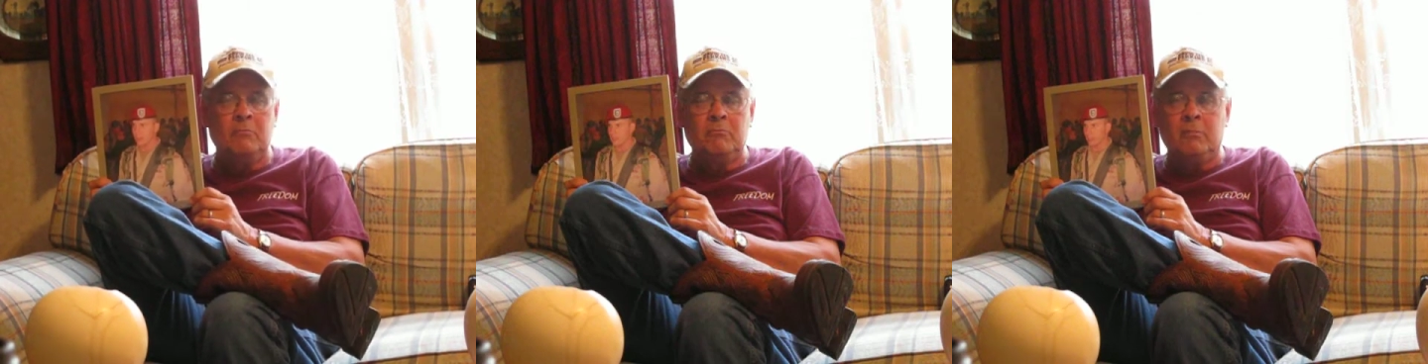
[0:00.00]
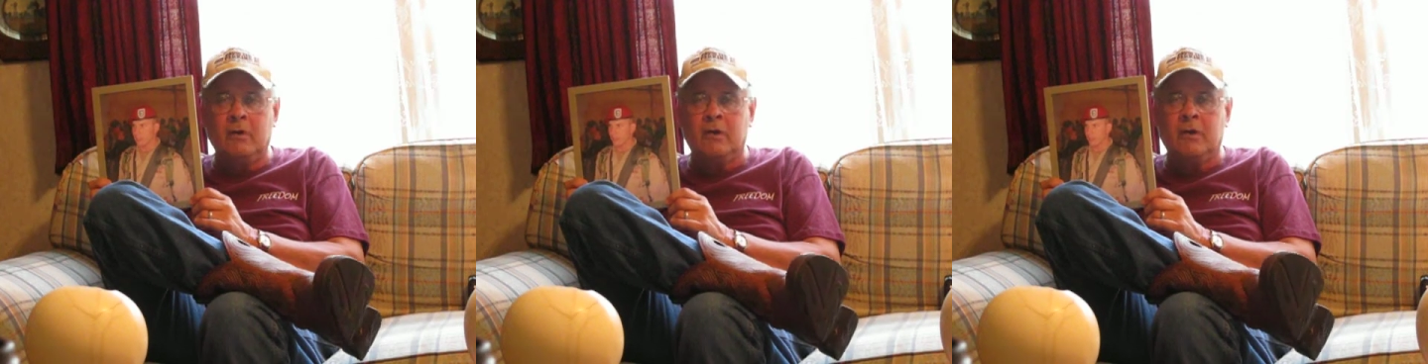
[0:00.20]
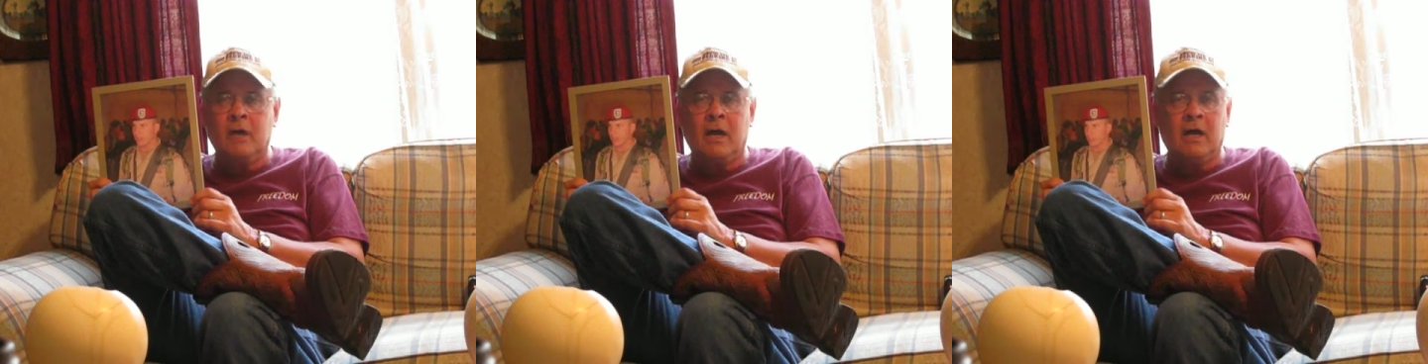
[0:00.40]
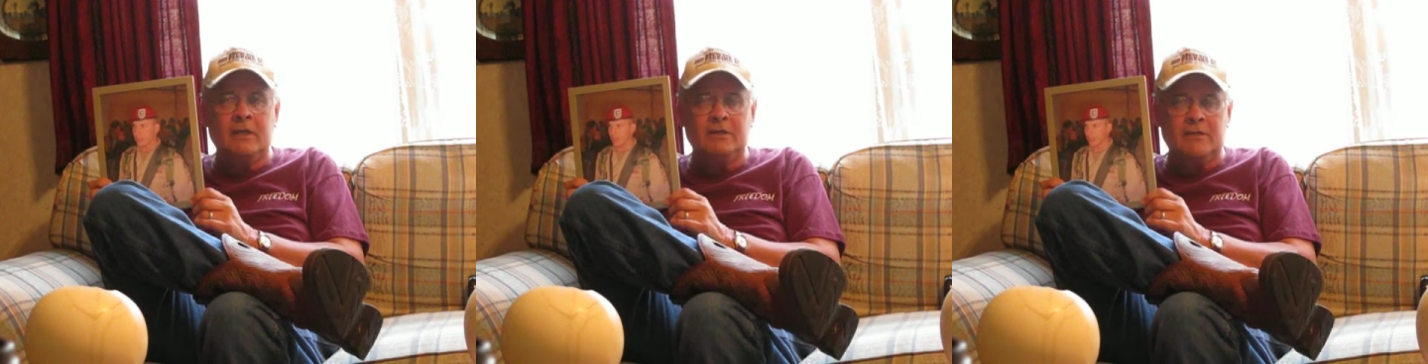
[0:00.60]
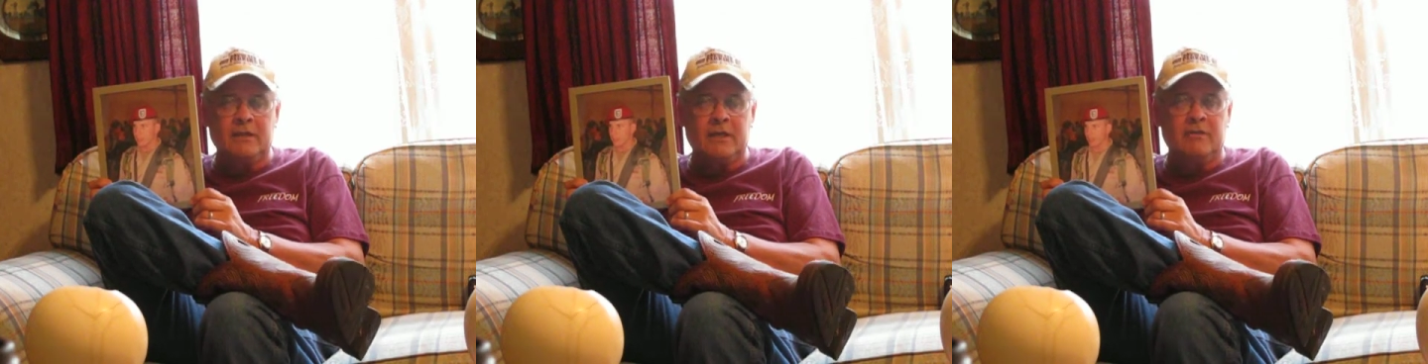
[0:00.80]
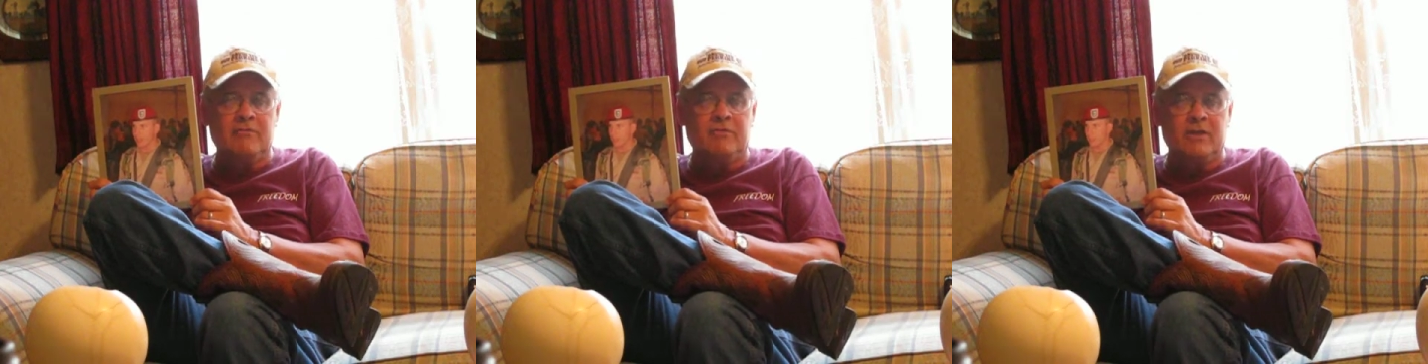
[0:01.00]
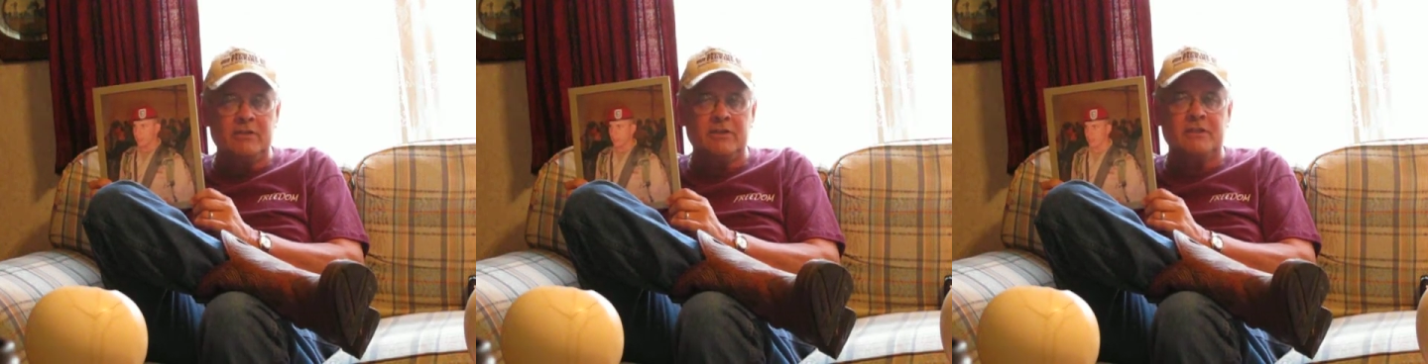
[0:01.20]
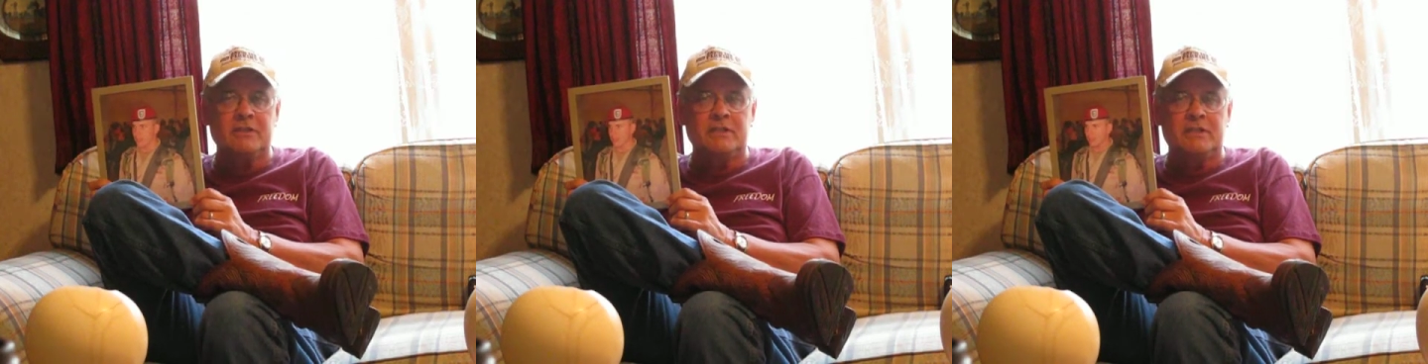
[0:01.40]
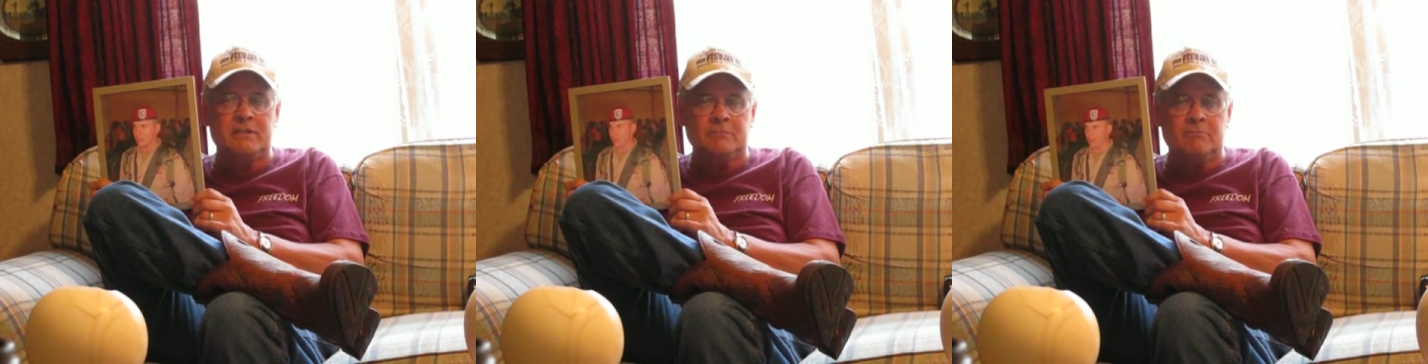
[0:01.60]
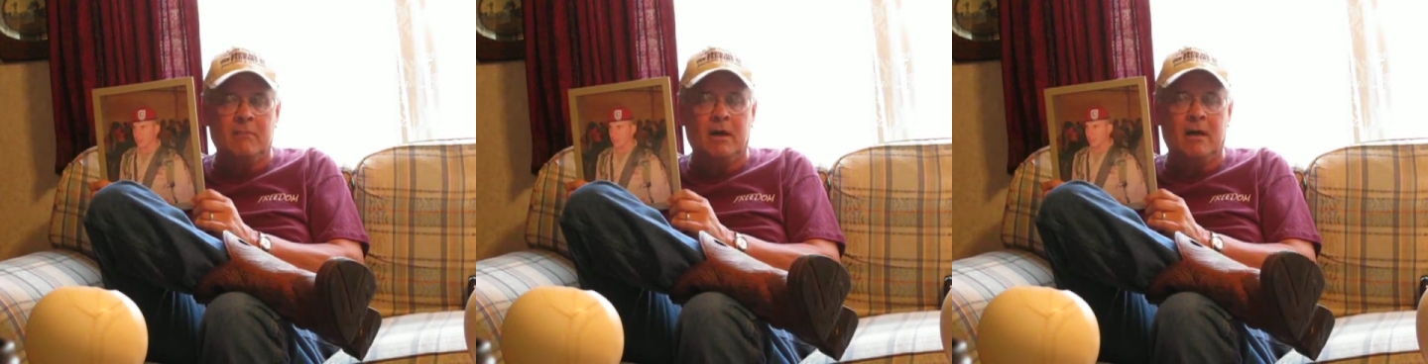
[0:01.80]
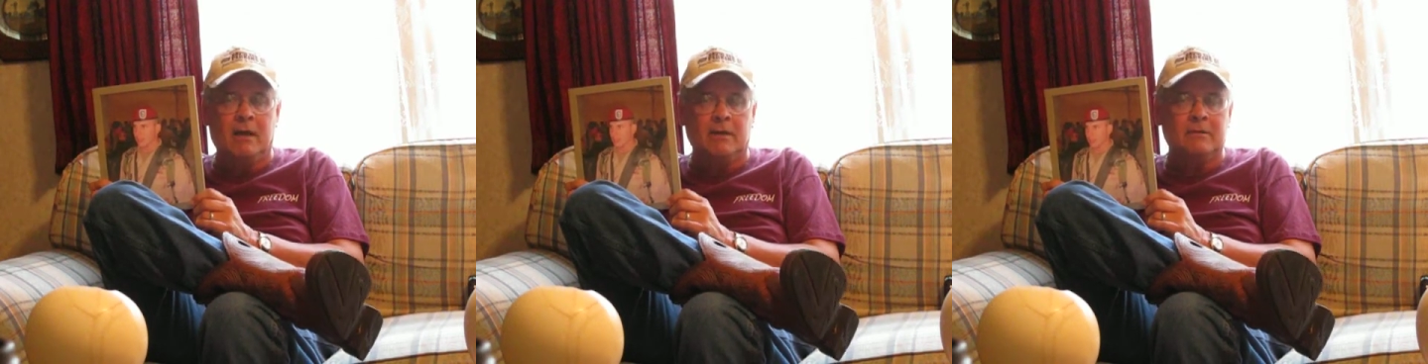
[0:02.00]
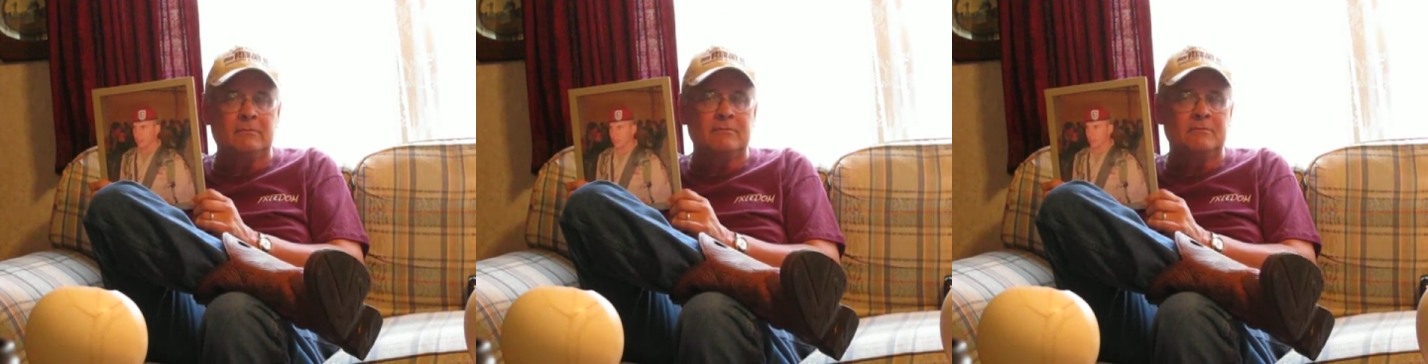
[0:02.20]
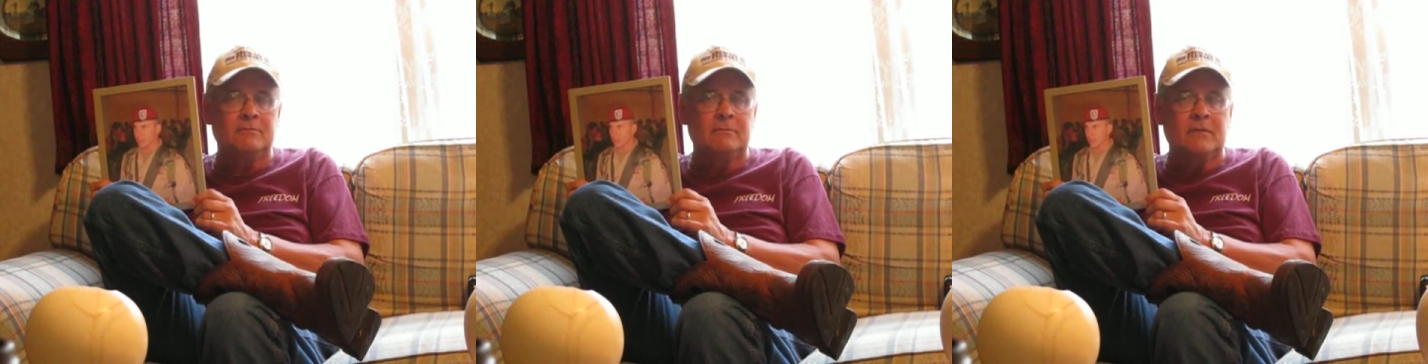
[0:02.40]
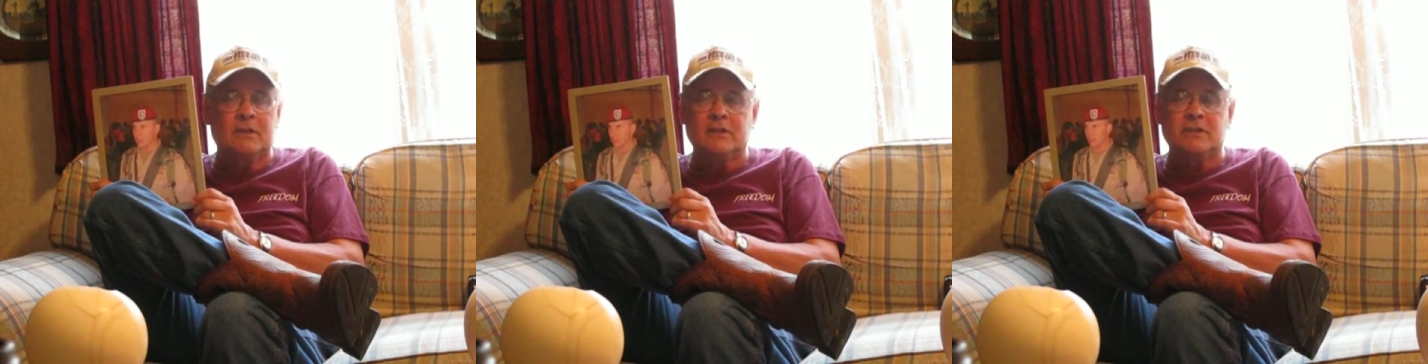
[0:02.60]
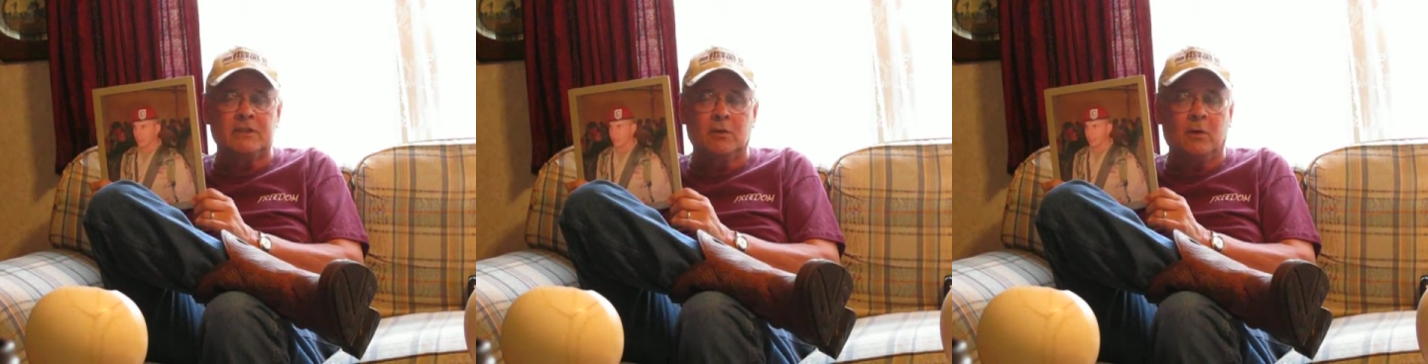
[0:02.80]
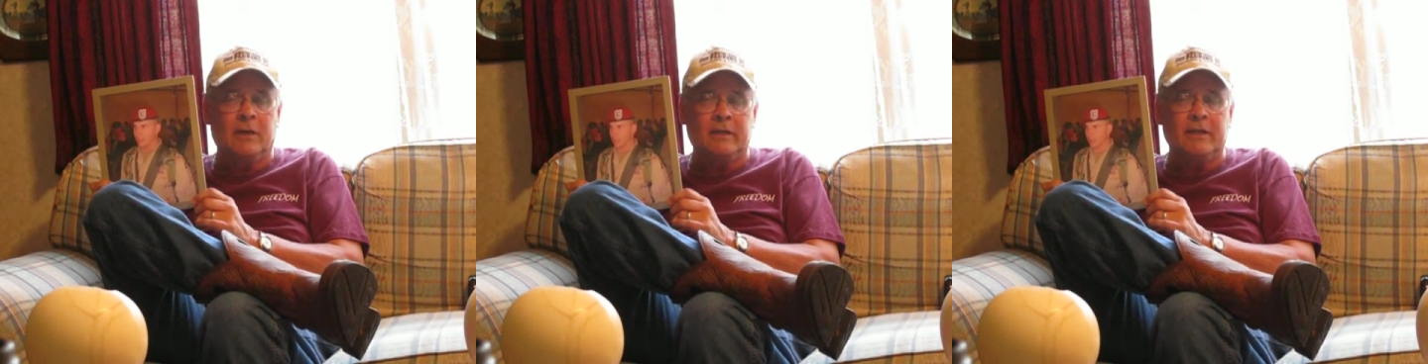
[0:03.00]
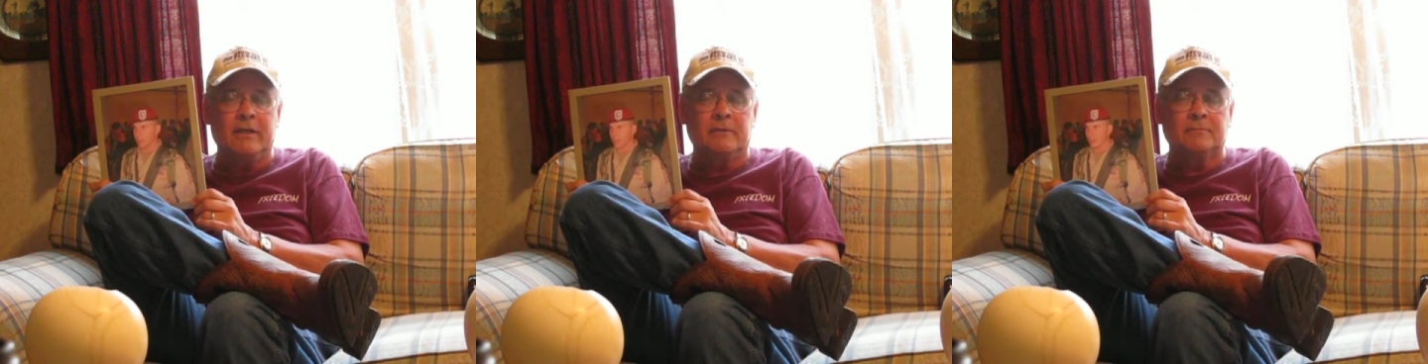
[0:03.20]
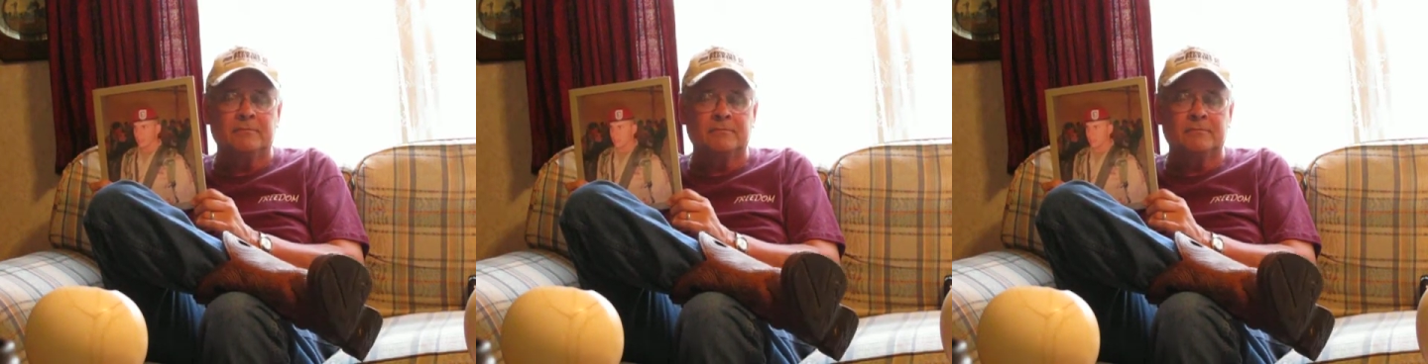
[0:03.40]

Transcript: but God said, Vengeance is mine, so I didn't.